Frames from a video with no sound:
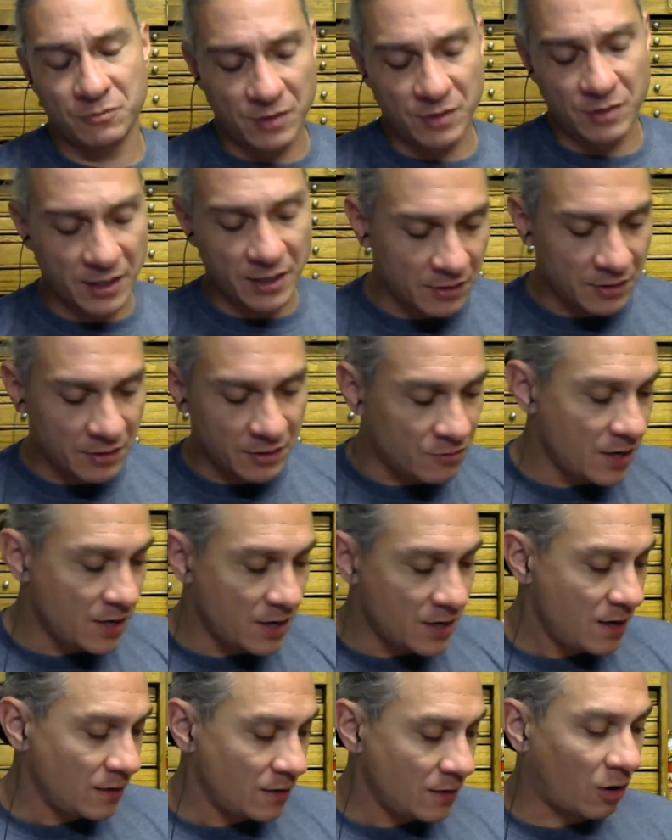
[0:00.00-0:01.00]
We're not going to go
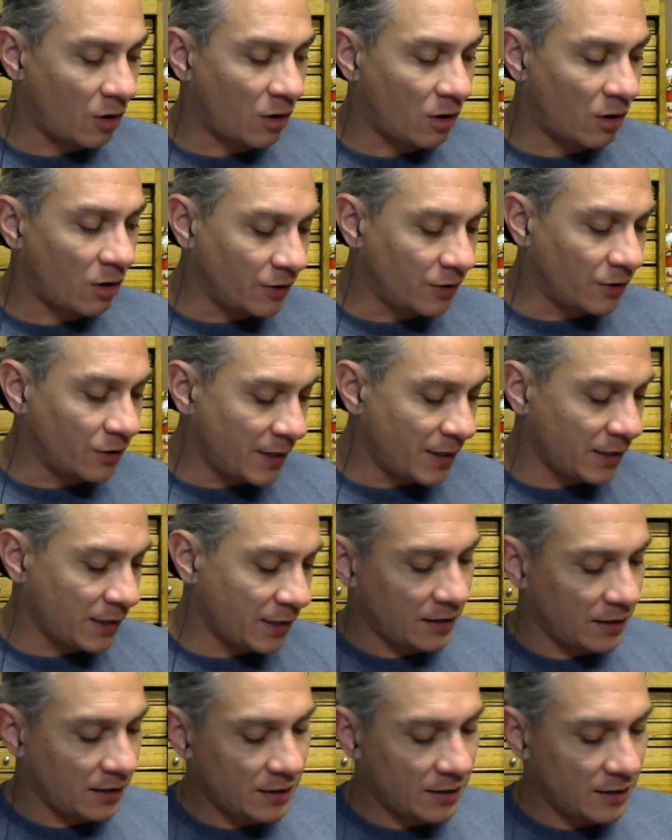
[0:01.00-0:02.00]
launder
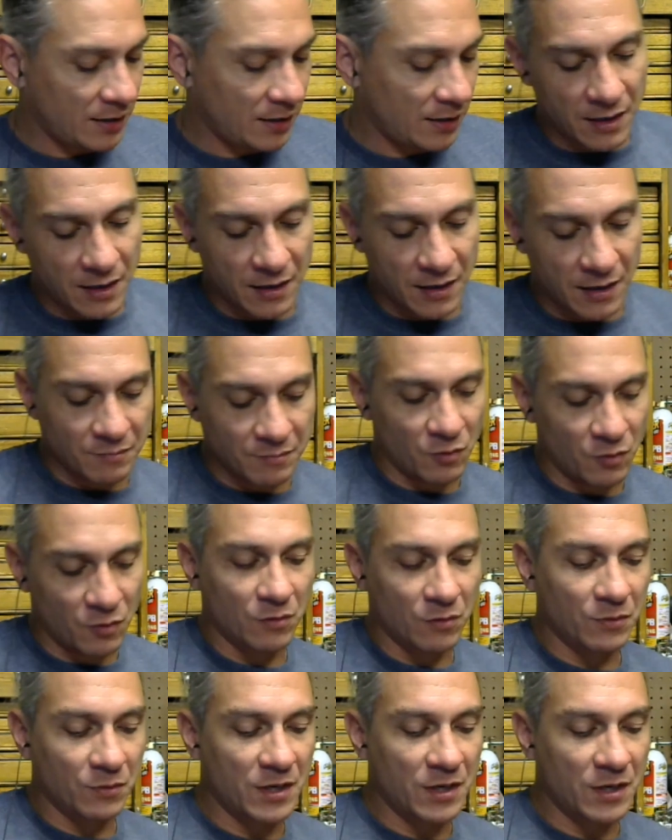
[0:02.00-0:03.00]
money, or
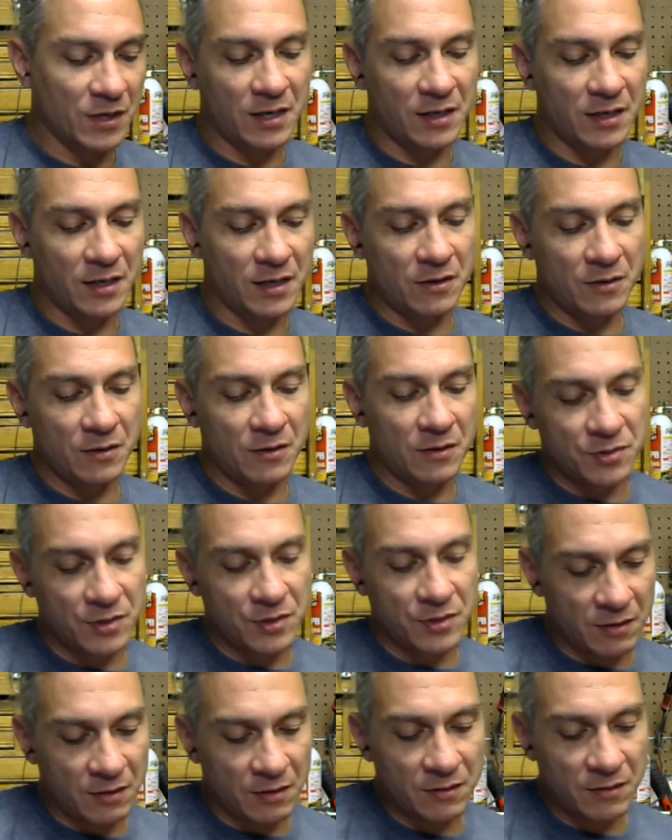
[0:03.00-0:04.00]
we're not going to go
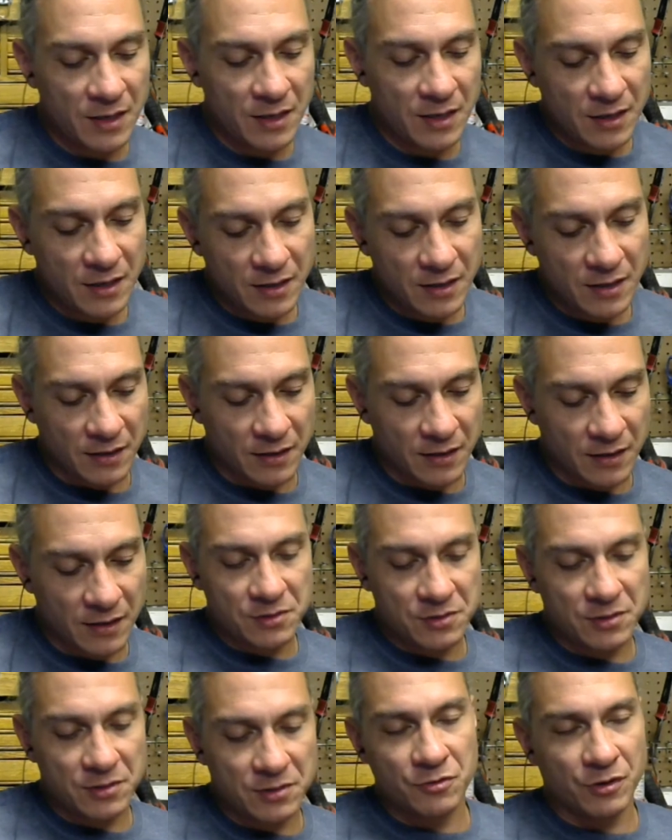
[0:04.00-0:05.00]
sell
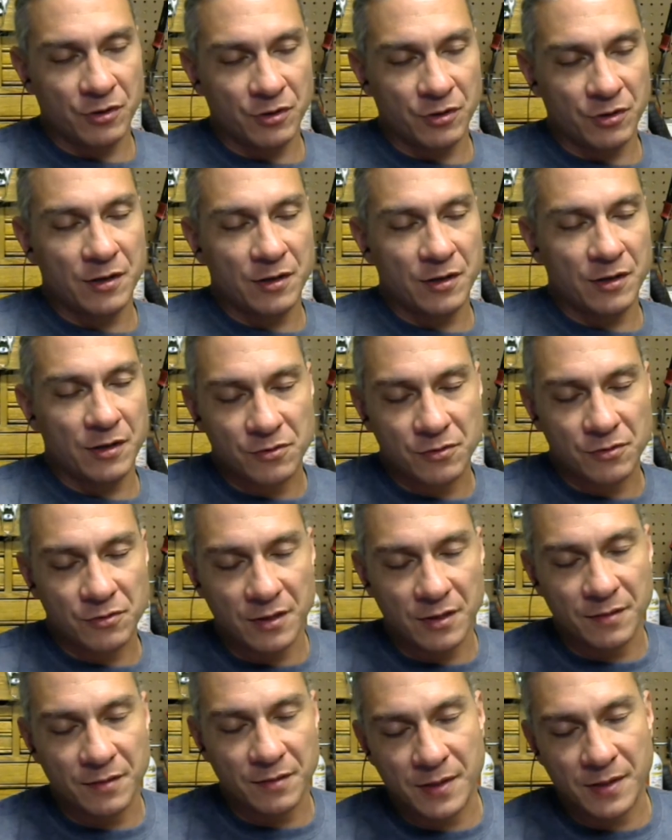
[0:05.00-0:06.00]
illicit drugs or
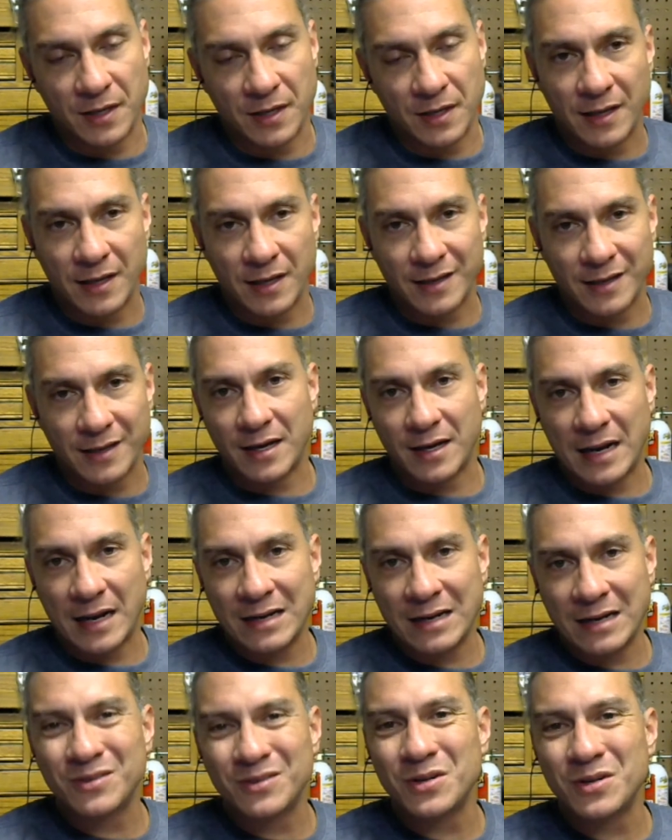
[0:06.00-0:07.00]
something like that.
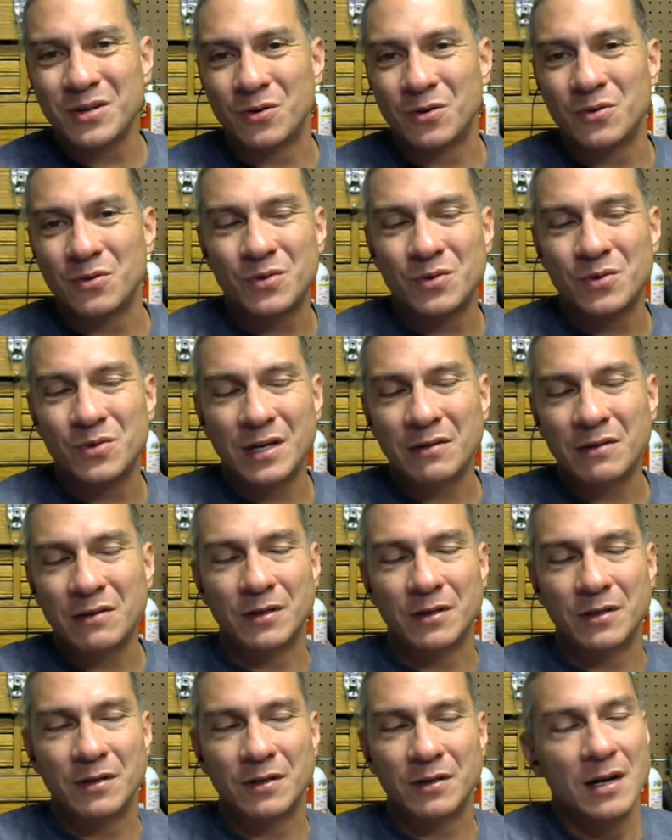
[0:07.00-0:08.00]
I don't know,
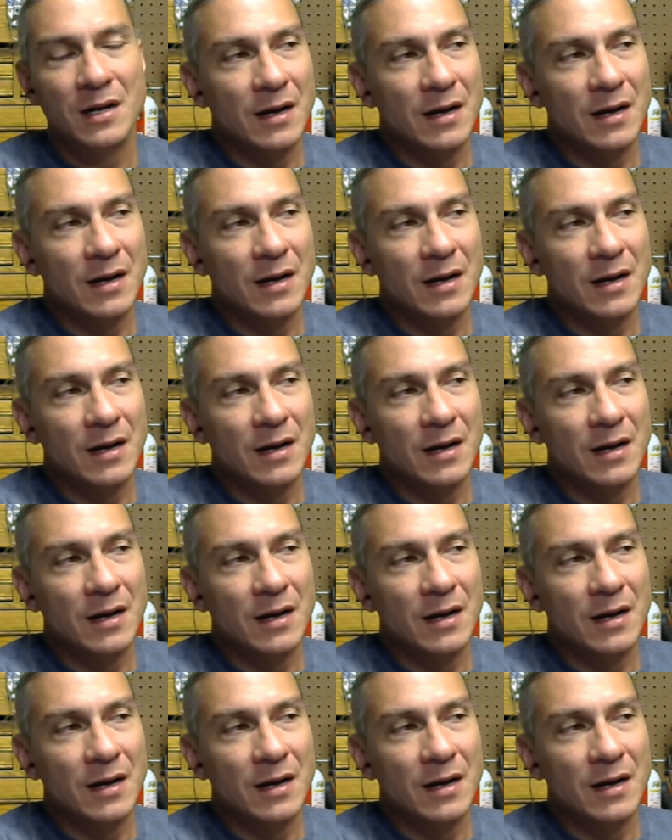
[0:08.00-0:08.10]
whatever.